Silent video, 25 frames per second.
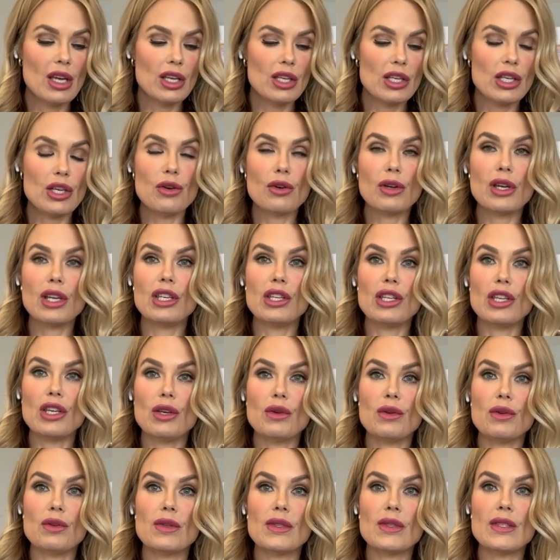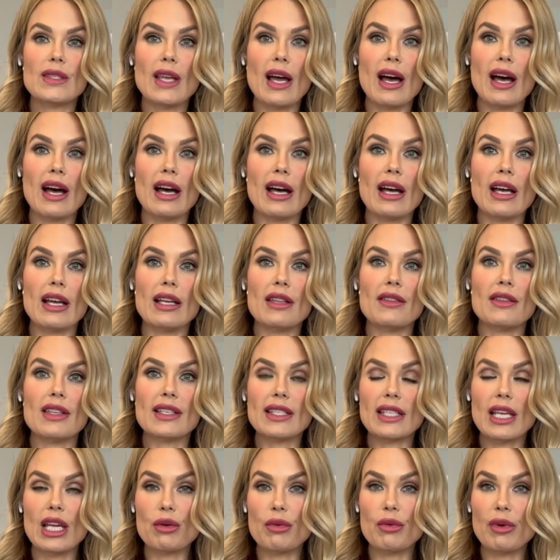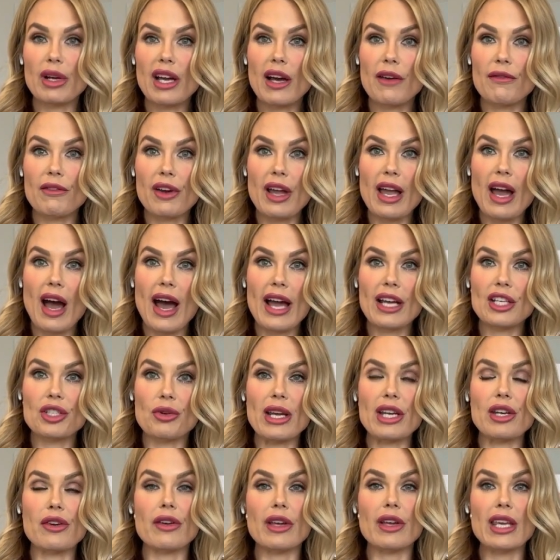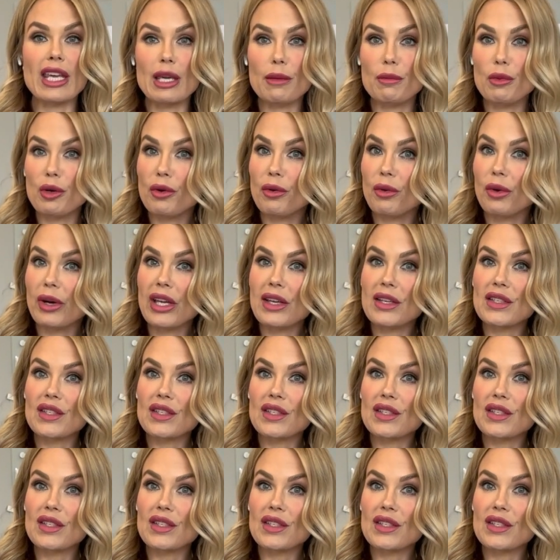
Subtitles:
You can use the Skin Recovery Hydrator. Emu oil is